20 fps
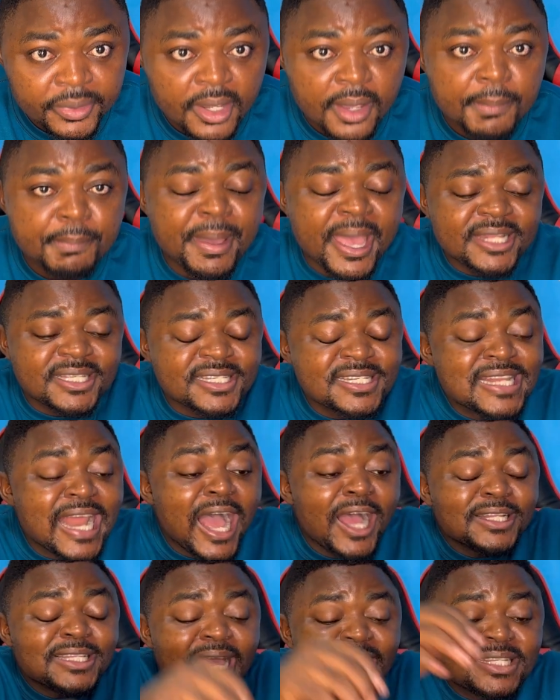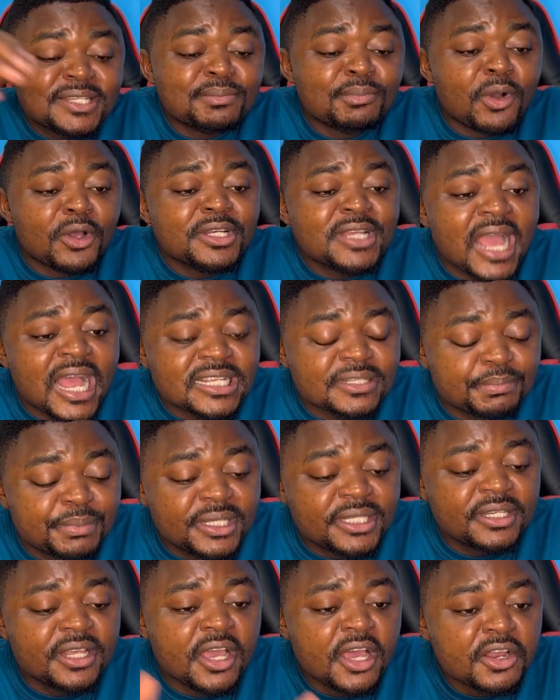But now that the money has
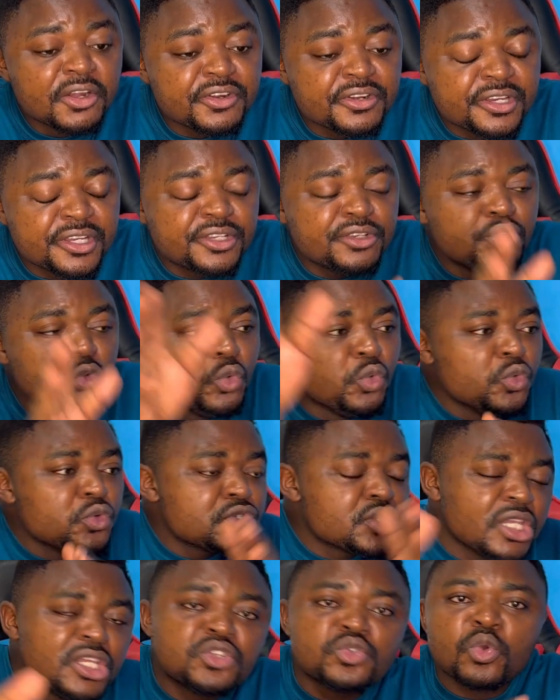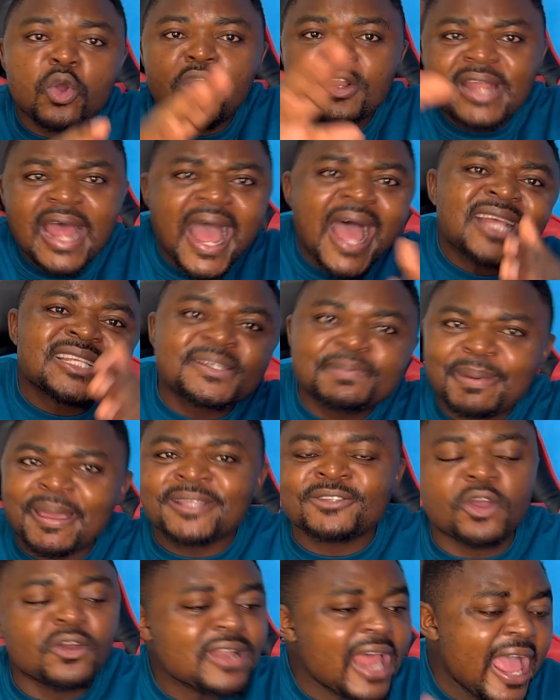been reduced into other
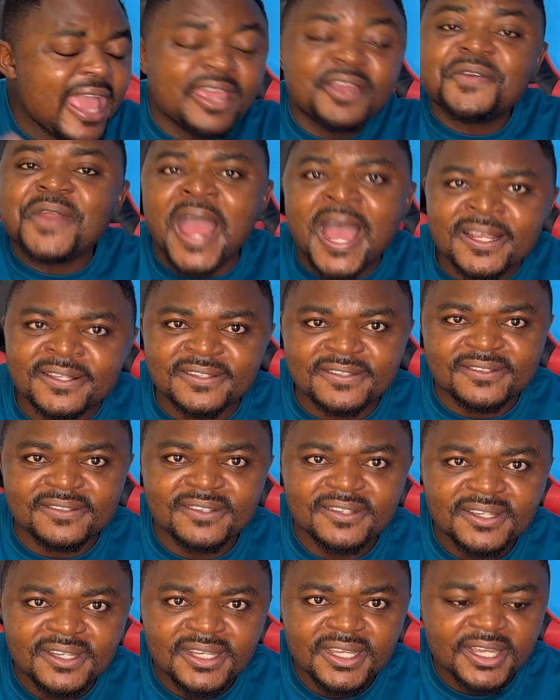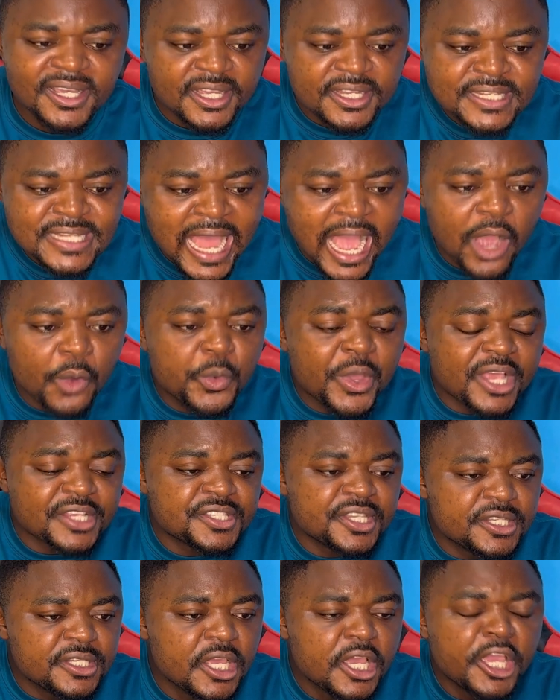aspects, other areas, now we are
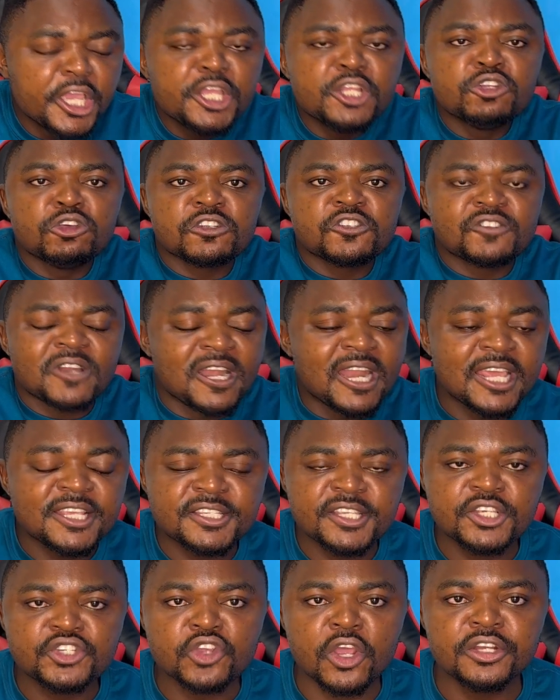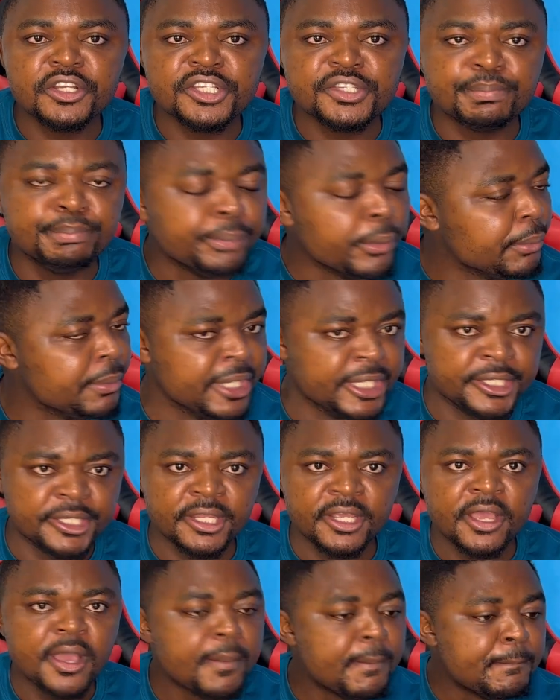seeing industrialization is booming.
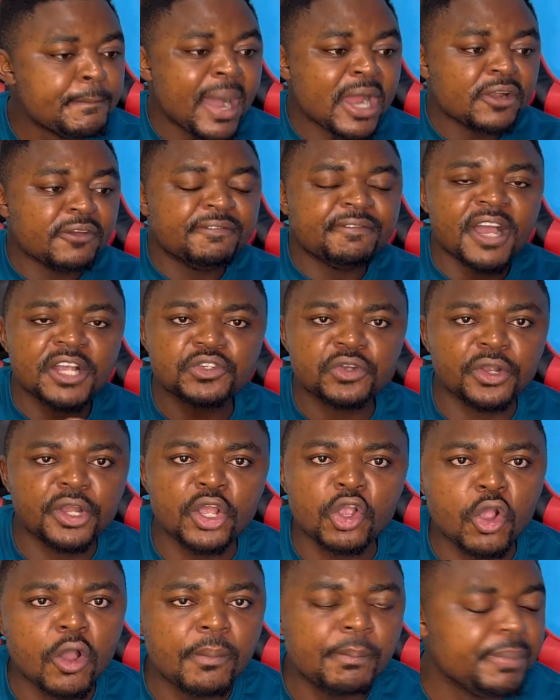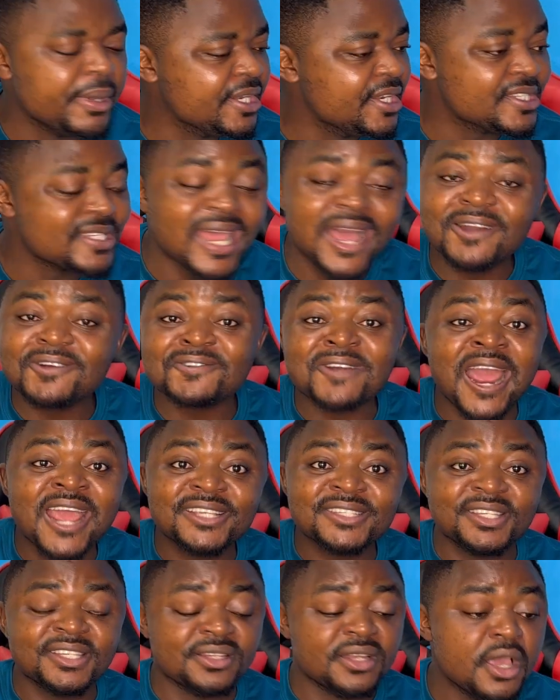Manufacturing companies are
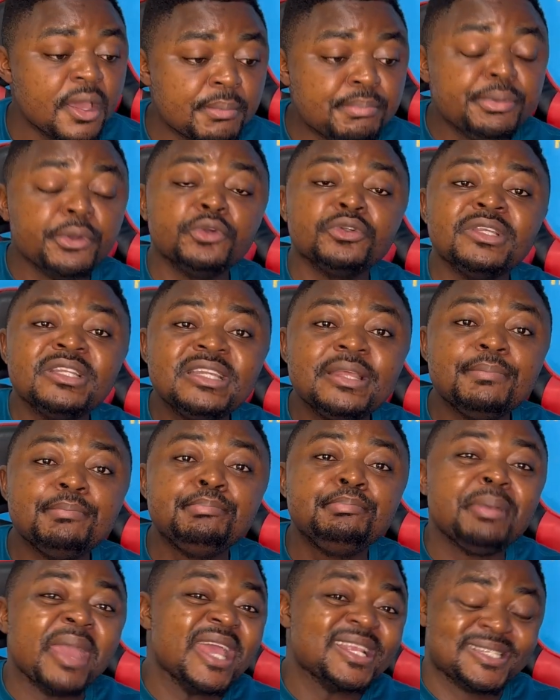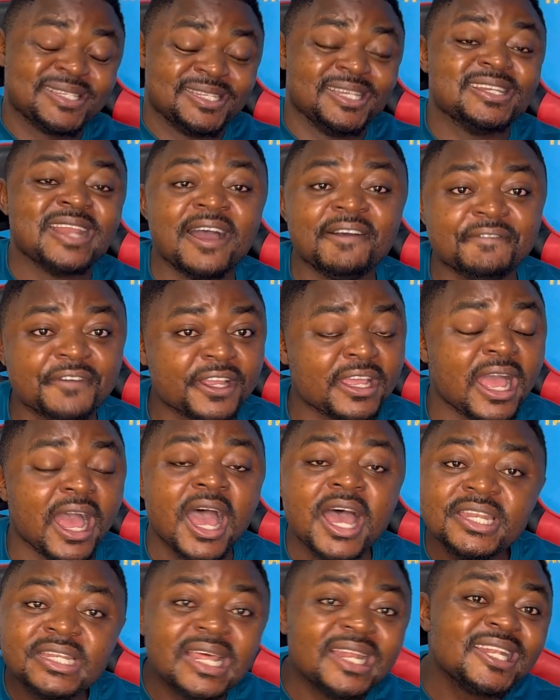rising, building the best in
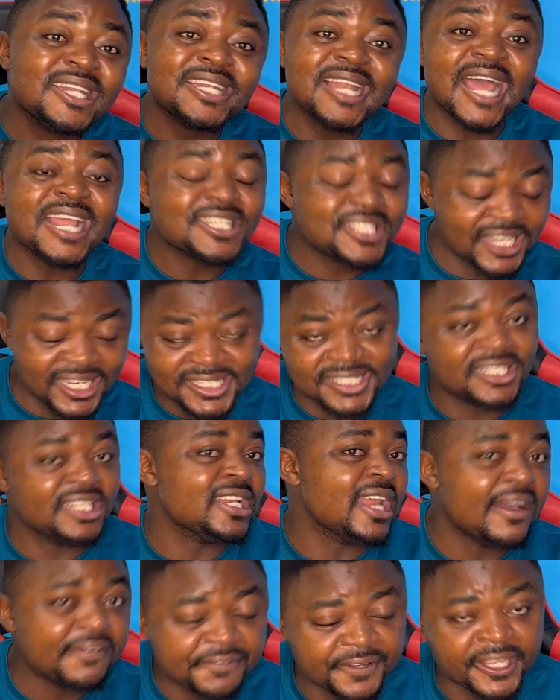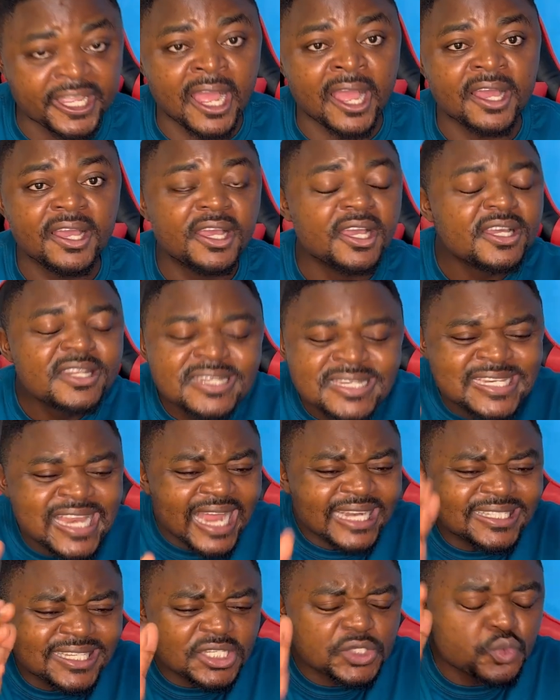Africa, the largest in Africa.
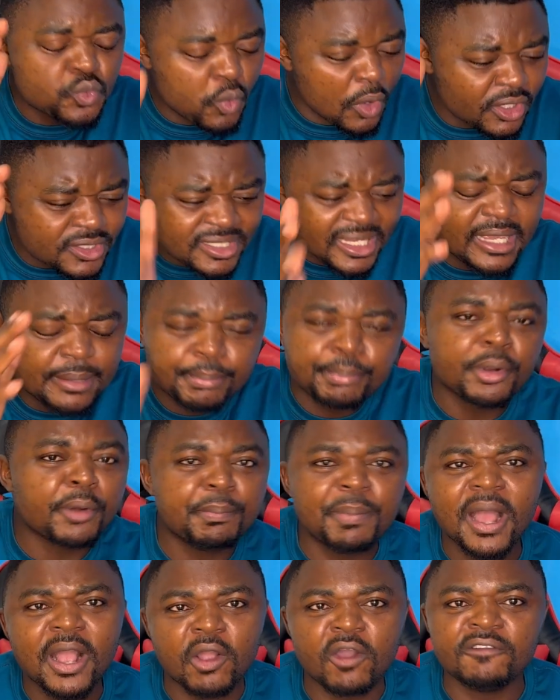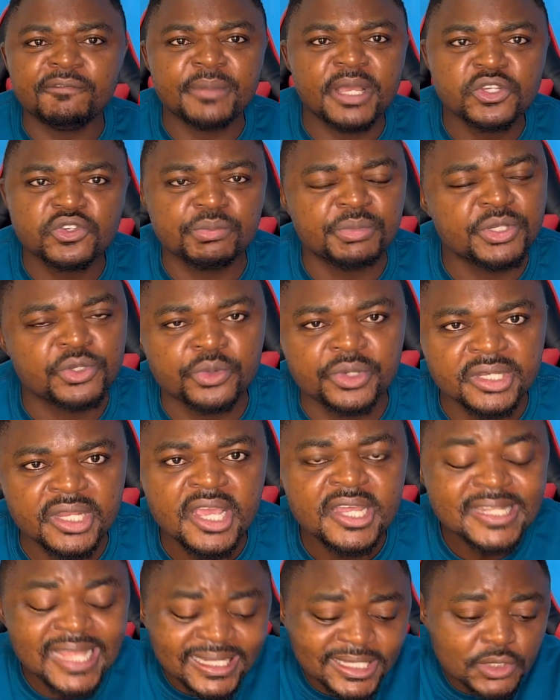That is what a proper government should be
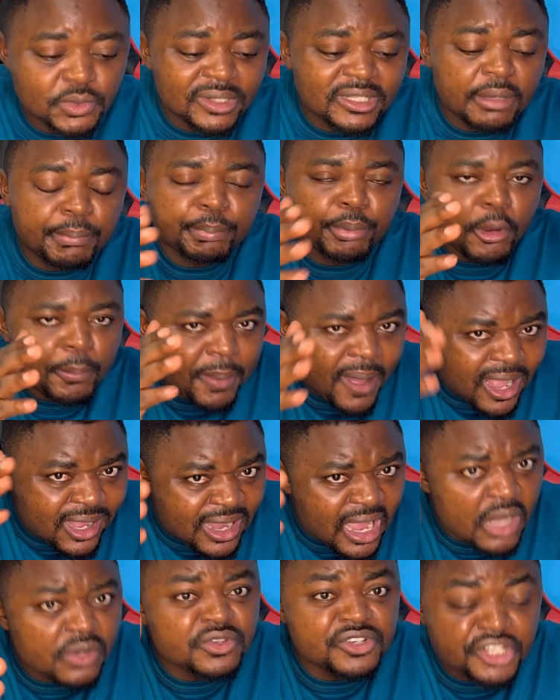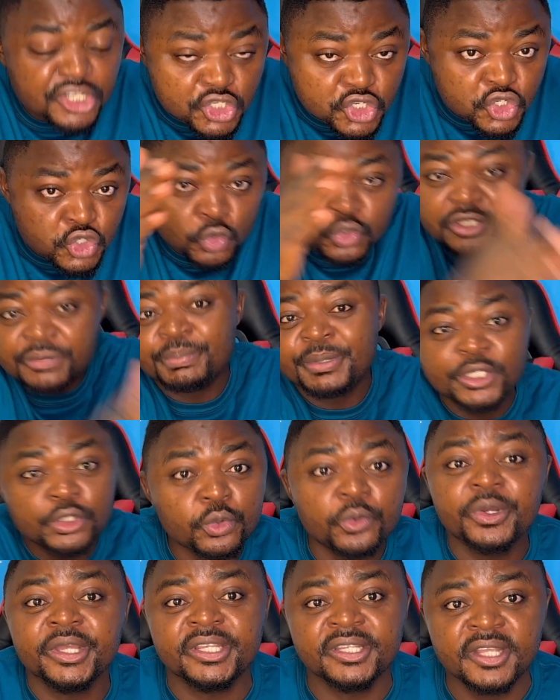doing. That is what a proper country should be
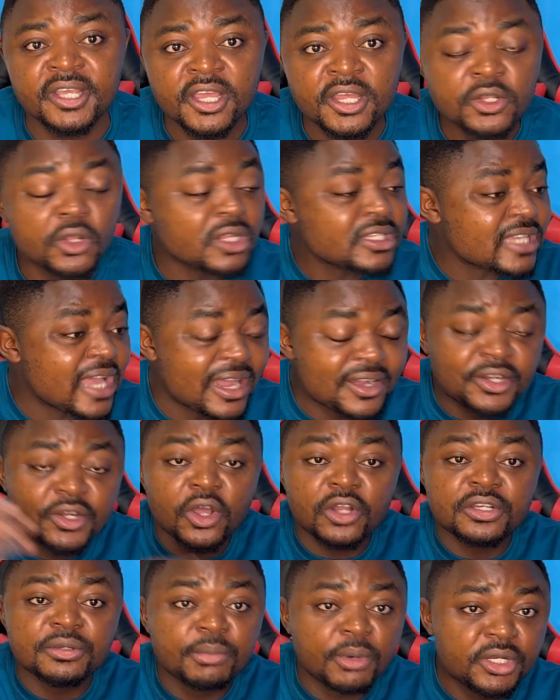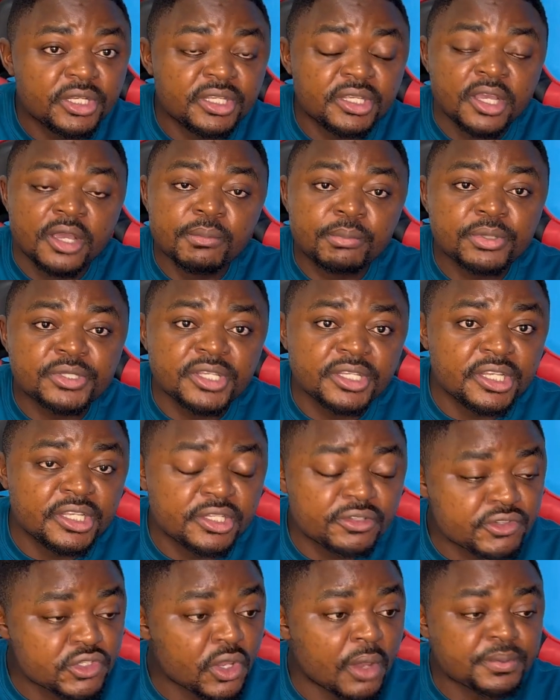doing. Not carrying all the money, putting
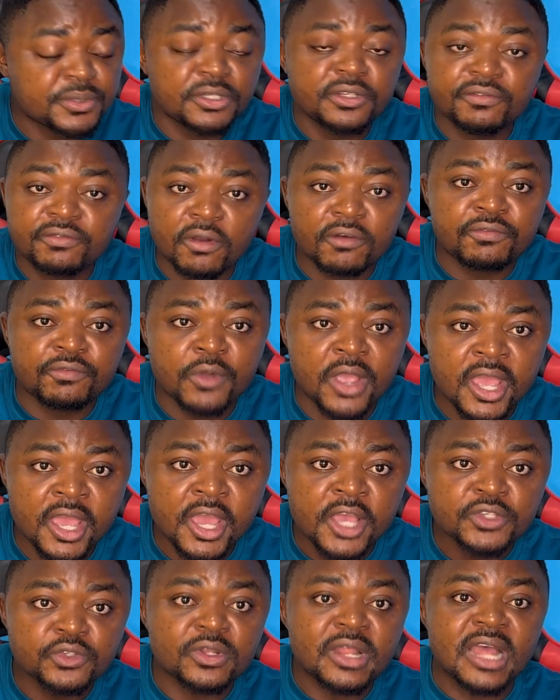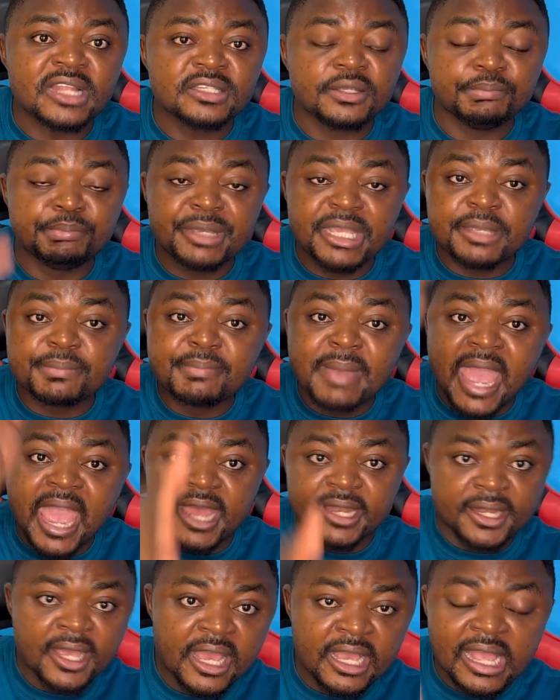in subsidy for fuel so that big
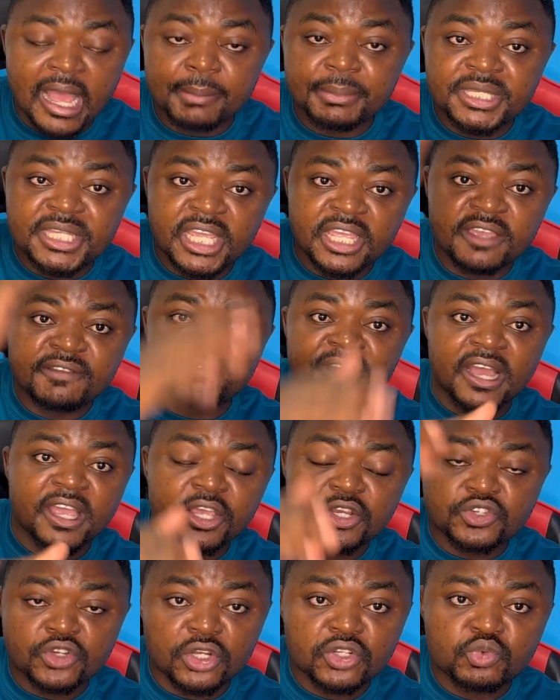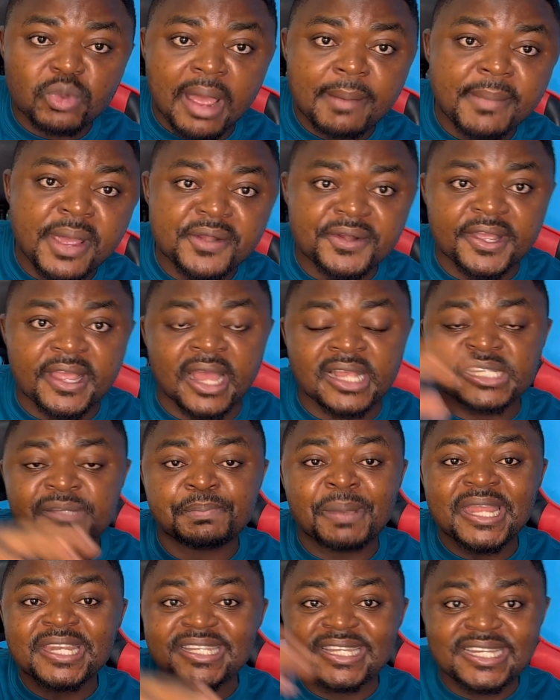men can be taking vacation to America,
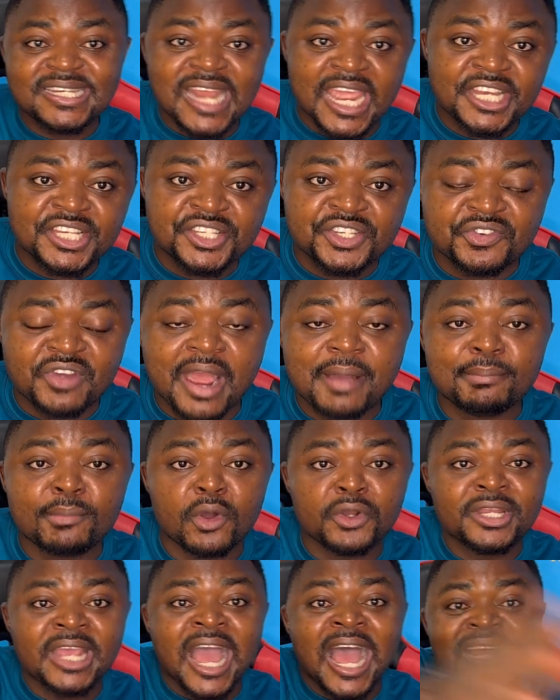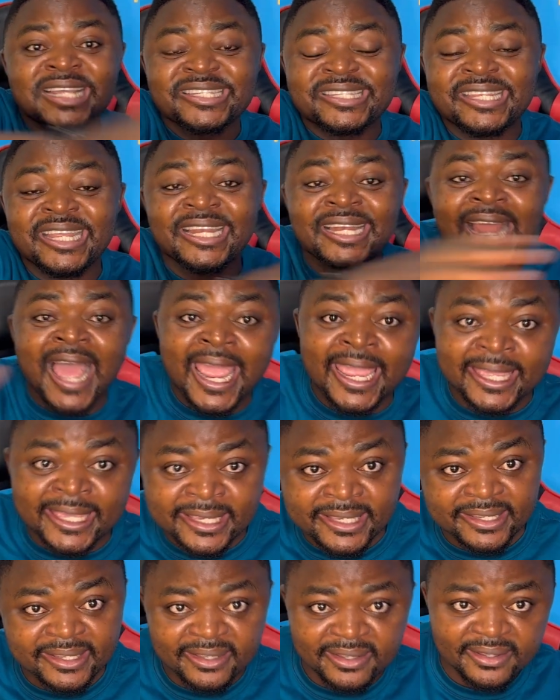spending Nigerian money as they like.